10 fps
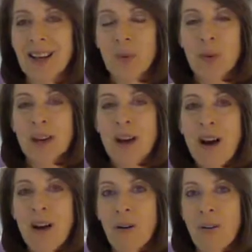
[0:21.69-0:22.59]
we
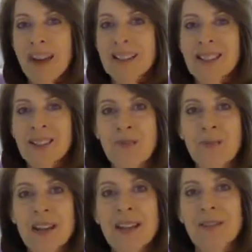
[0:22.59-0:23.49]
know that so
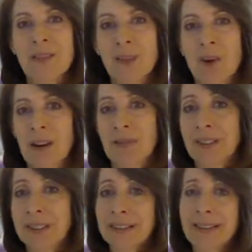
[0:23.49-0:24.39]
many of you are
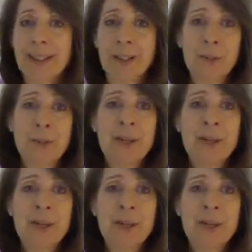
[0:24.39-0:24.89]
feeling like you're